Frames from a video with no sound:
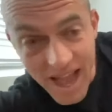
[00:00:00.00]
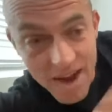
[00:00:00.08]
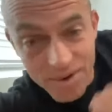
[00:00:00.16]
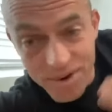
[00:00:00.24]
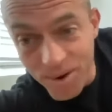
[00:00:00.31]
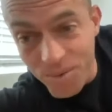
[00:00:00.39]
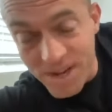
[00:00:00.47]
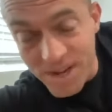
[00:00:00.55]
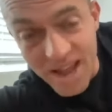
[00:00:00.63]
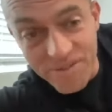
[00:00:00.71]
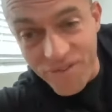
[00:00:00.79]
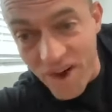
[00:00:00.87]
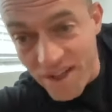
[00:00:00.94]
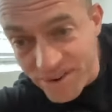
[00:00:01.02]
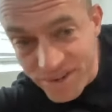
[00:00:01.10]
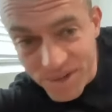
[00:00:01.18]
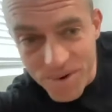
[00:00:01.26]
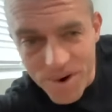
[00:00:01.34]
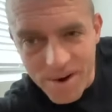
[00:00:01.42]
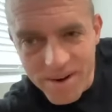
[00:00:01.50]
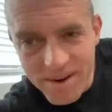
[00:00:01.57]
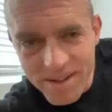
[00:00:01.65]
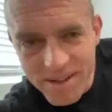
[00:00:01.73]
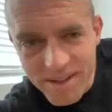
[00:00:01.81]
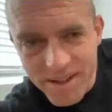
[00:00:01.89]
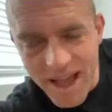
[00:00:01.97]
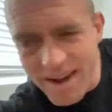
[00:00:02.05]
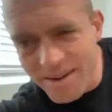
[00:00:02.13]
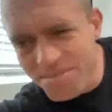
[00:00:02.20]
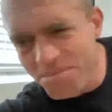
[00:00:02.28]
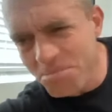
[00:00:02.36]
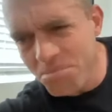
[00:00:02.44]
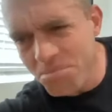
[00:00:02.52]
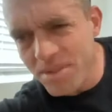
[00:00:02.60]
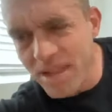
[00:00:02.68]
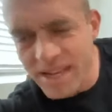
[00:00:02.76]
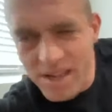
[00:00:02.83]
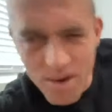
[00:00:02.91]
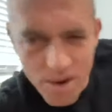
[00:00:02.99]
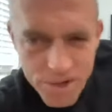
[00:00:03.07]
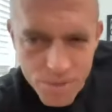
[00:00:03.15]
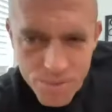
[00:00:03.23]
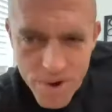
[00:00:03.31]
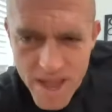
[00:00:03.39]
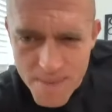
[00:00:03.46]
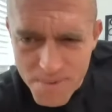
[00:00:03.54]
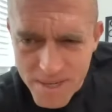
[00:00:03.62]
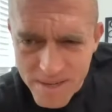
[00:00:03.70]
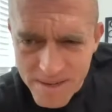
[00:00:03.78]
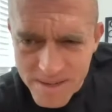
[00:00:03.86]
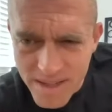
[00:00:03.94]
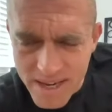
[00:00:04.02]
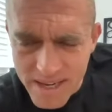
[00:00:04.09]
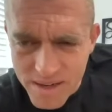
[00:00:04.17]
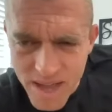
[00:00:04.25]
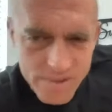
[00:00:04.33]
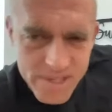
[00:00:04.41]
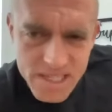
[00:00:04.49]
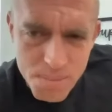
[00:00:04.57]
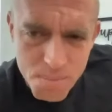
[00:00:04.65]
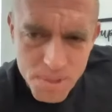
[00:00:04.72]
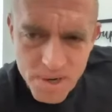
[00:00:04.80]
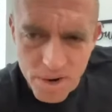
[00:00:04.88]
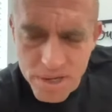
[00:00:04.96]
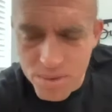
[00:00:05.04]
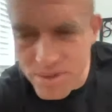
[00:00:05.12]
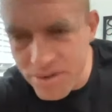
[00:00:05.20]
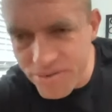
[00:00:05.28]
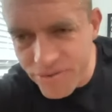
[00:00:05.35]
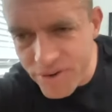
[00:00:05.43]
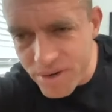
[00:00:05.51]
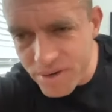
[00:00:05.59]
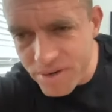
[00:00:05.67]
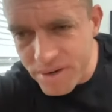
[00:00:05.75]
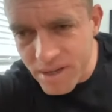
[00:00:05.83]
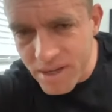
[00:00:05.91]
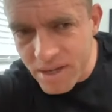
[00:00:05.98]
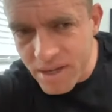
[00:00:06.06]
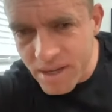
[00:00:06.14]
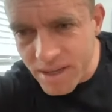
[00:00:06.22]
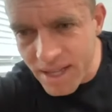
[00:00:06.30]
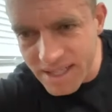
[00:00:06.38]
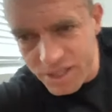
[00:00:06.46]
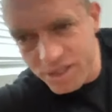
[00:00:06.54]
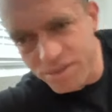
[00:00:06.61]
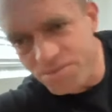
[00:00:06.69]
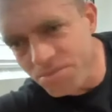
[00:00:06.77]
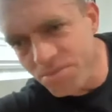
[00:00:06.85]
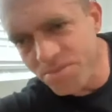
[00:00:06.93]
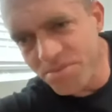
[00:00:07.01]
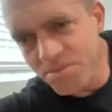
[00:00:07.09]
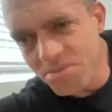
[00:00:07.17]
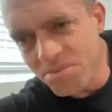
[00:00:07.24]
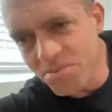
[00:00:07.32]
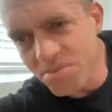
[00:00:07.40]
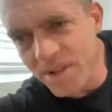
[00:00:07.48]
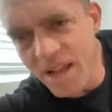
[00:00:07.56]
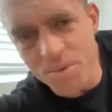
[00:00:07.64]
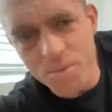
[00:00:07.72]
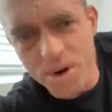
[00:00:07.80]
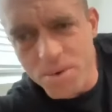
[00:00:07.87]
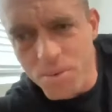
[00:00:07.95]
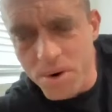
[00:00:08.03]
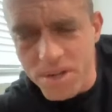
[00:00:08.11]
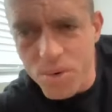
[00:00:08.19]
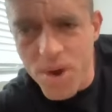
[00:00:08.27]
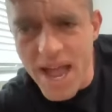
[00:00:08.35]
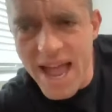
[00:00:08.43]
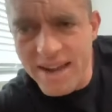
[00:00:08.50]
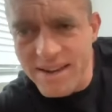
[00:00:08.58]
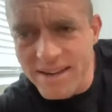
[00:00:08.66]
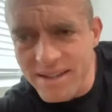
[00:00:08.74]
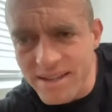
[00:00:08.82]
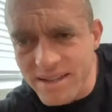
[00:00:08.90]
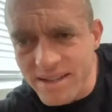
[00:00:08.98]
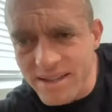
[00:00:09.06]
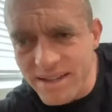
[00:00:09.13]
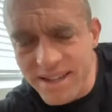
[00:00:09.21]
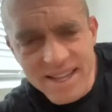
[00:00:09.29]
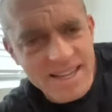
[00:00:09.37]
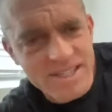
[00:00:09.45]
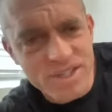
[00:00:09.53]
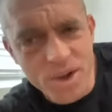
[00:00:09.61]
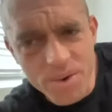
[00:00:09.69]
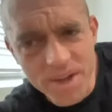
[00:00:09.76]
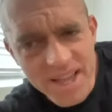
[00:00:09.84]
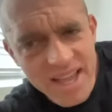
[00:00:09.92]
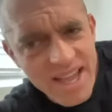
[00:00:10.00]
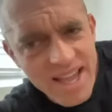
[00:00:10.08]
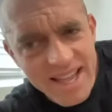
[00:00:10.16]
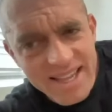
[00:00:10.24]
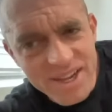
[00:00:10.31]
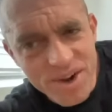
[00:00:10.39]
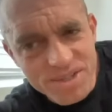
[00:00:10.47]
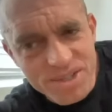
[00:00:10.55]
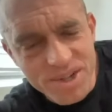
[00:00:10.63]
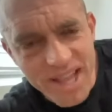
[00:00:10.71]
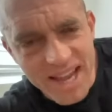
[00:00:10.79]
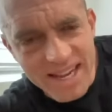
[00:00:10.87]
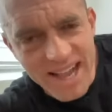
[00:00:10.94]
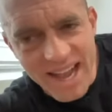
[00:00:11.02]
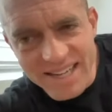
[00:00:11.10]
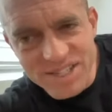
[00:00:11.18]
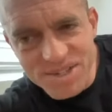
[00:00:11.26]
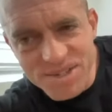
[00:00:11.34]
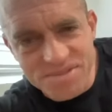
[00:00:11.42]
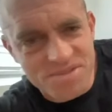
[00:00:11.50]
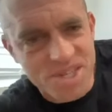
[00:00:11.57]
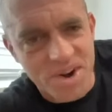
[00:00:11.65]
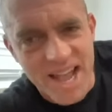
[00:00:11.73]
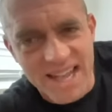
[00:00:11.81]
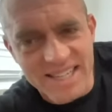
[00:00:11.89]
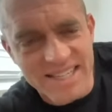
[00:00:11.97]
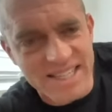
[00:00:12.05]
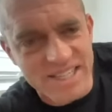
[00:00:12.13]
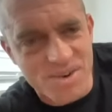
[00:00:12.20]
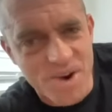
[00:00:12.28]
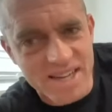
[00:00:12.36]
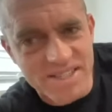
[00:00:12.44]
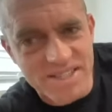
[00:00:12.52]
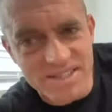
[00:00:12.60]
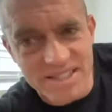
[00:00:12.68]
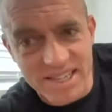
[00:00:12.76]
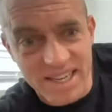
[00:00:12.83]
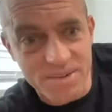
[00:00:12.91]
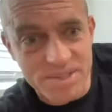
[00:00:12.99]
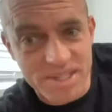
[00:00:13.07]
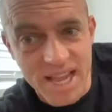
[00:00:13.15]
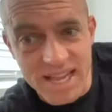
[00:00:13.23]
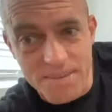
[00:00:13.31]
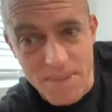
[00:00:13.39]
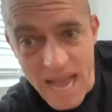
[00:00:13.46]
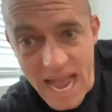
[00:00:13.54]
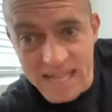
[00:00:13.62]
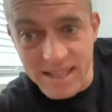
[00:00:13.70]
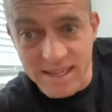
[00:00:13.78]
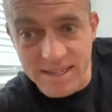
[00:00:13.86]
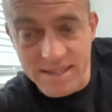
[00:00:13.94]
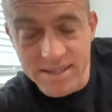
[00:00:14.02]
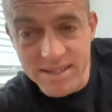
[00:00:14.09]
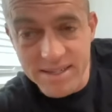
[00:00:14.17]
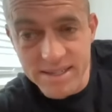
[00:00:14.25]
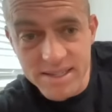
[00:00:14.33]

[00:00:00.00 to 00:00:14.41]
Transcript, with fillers: I don't know what kind of father you are. I like are you ripped? Like how disciplined are you with your food? Like do you like, where where are you at? So, you know, so like I just started asking these questions and he was taken back like